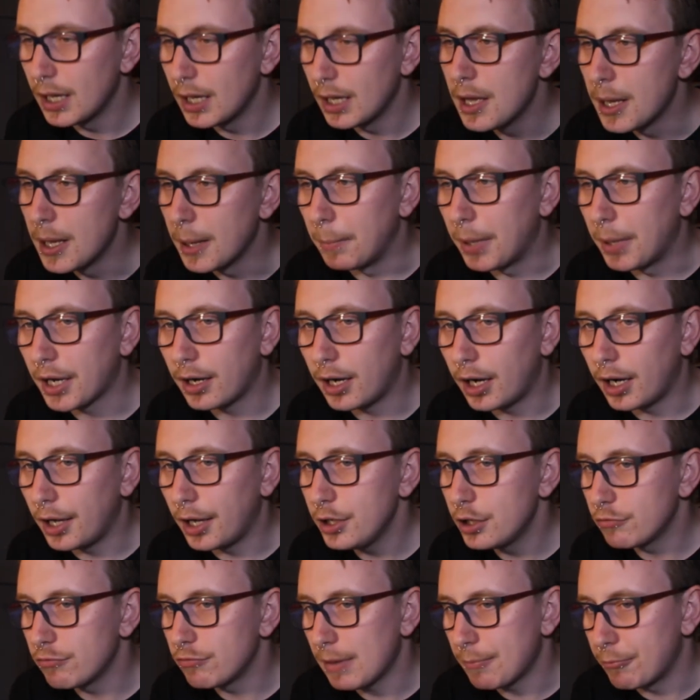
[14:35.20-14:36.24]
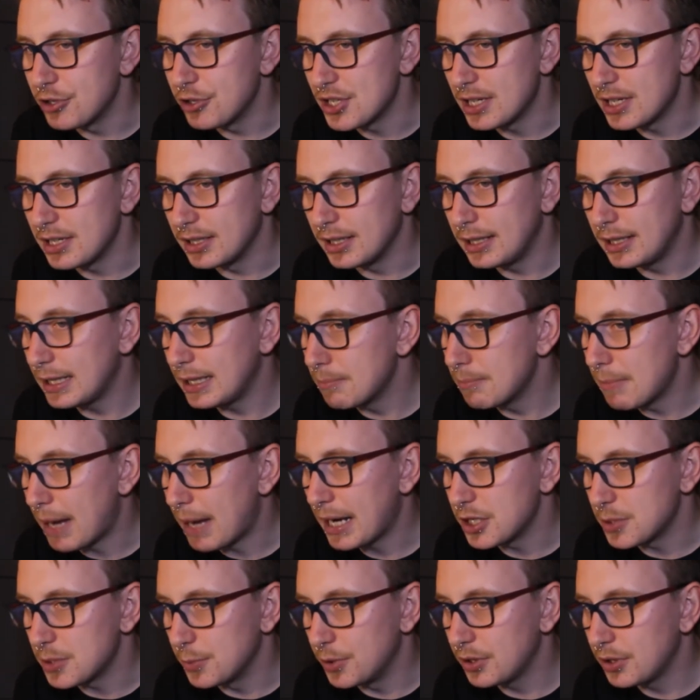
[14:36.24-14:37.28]
but are underrepresented in
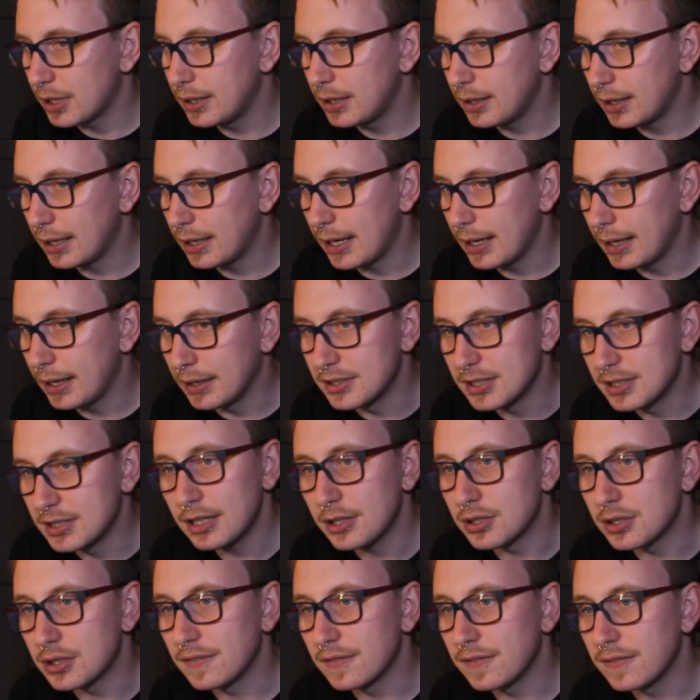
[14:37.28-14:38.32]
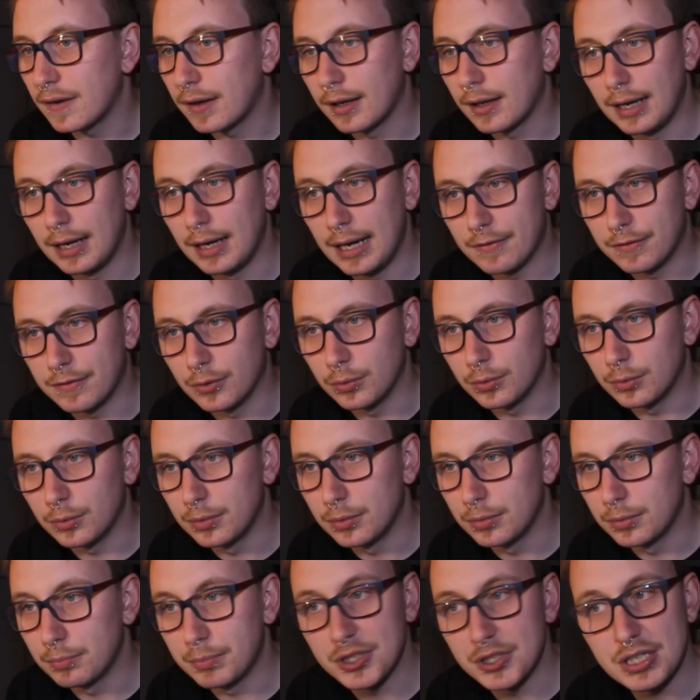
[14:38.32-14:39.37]
management and executive level
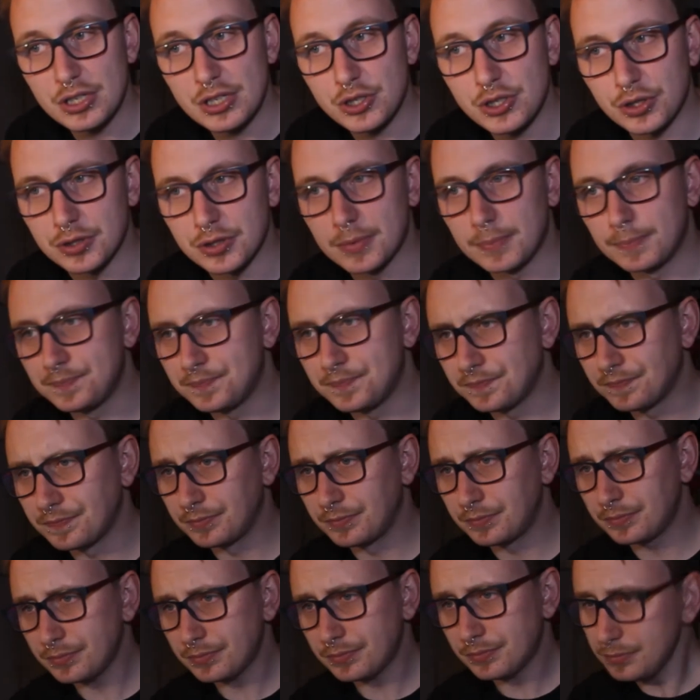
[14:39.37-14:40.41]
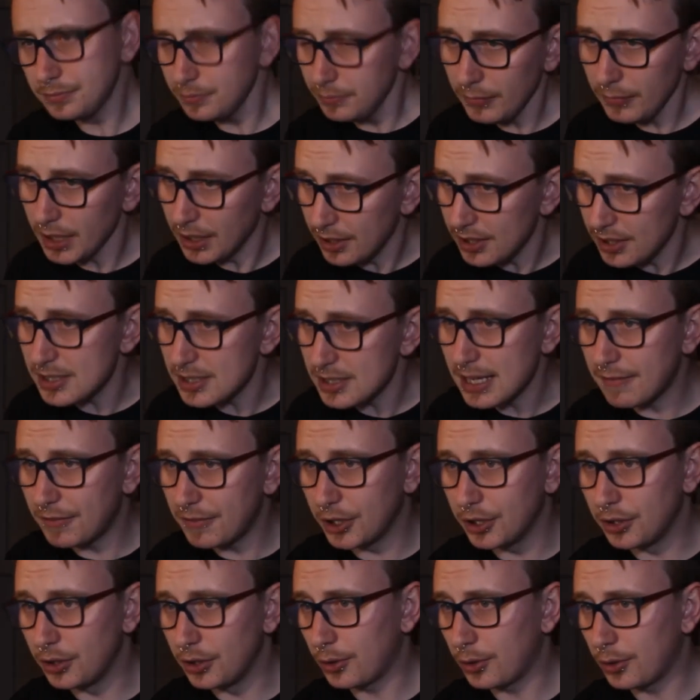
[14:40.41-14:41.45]
positions. This is evident
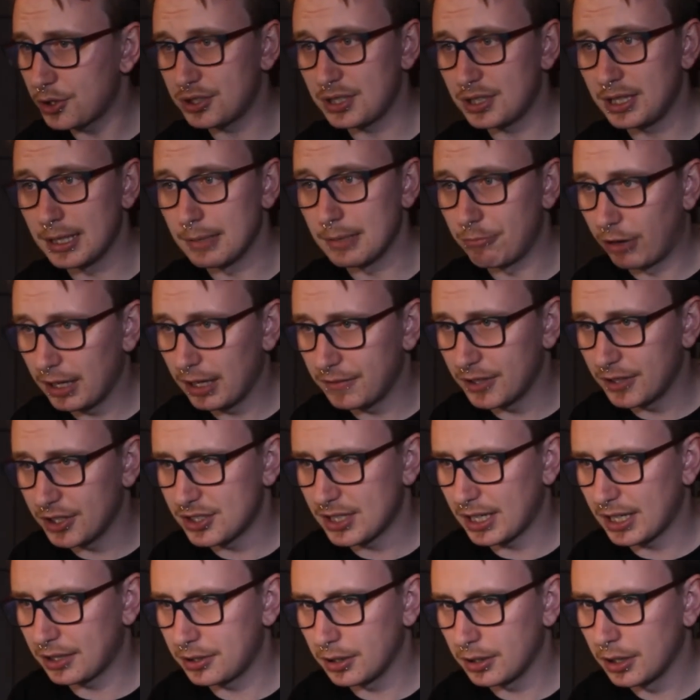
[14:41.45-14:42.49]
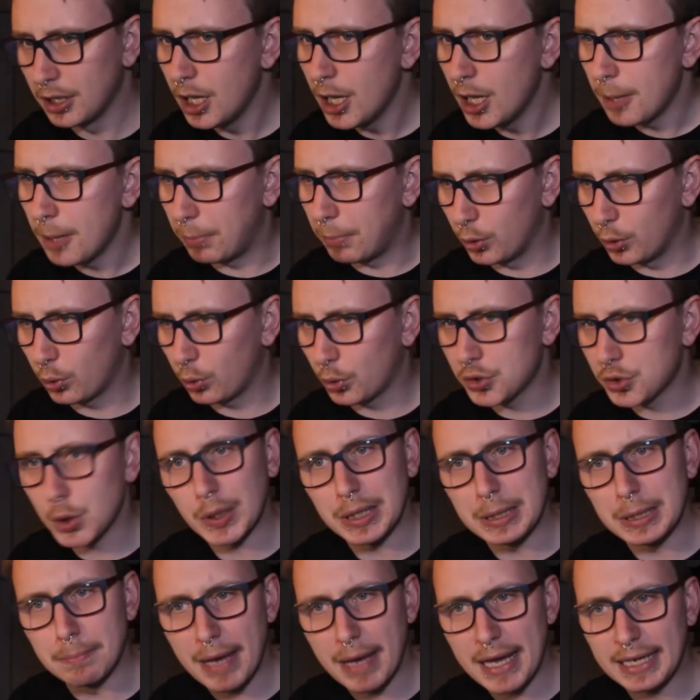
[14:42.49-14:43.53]
not just in the private sector, but also
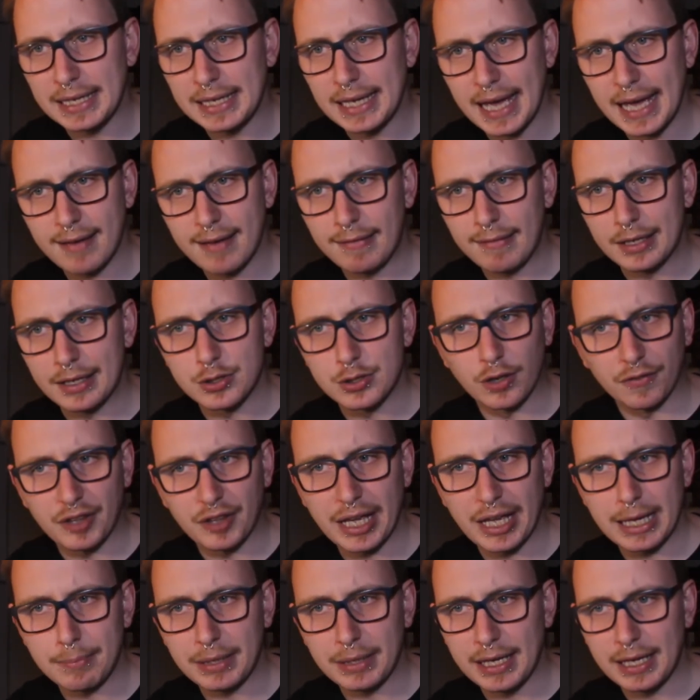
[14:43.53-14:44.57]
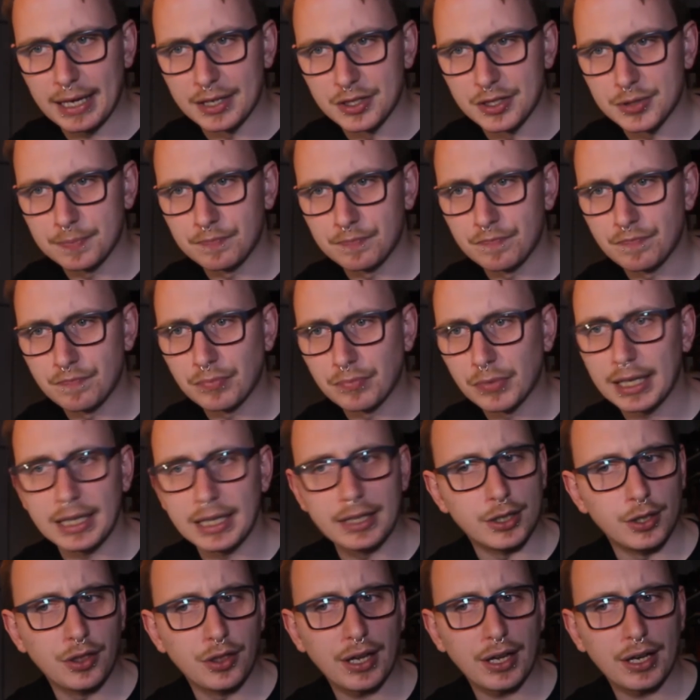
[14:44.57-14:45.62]
in many areas of the APS. In
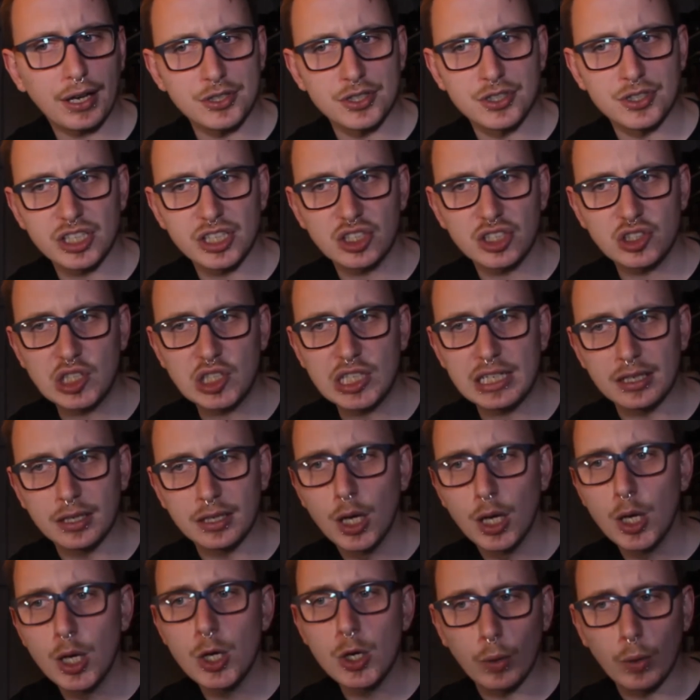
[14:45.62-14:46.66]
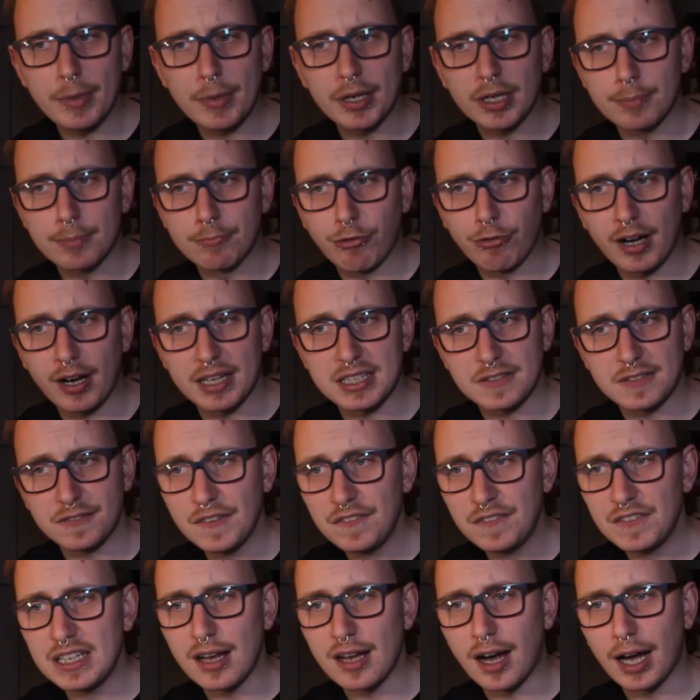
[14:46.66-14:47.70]
2016, women comprised
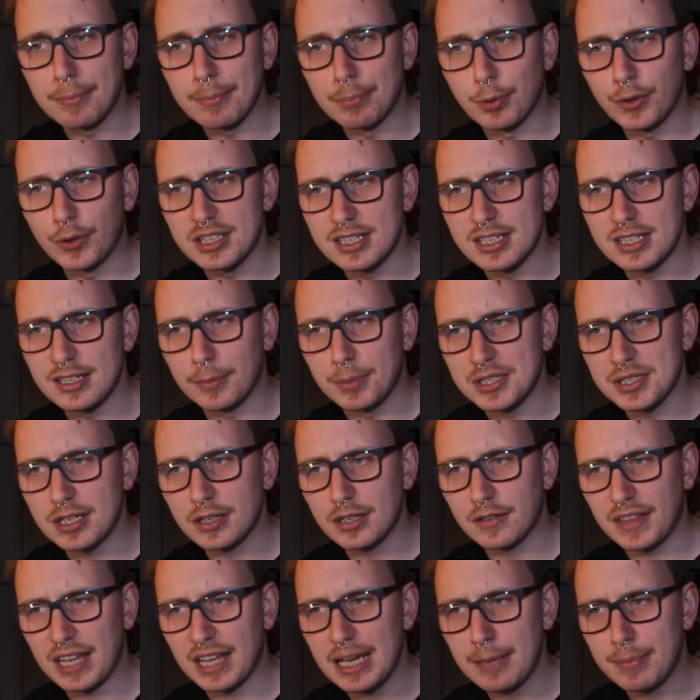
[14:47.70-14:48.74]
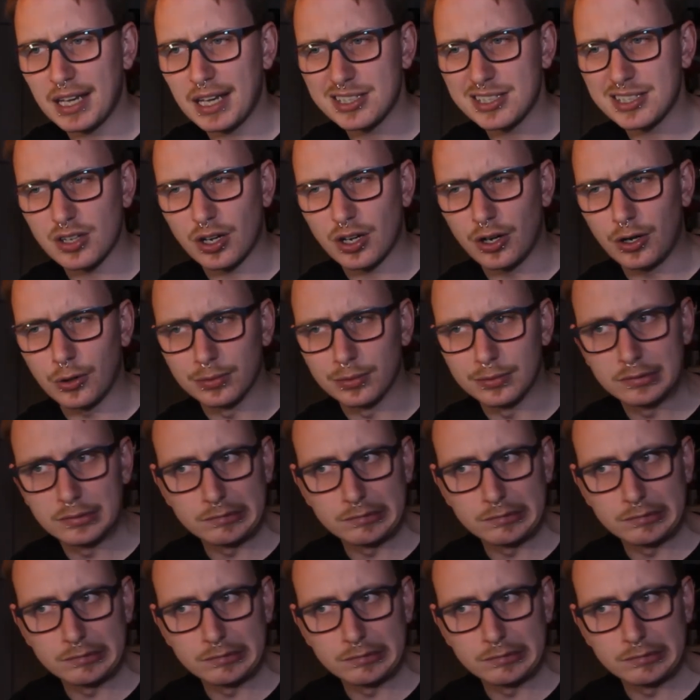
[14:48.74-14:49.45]
59.0% of the APS as a whole,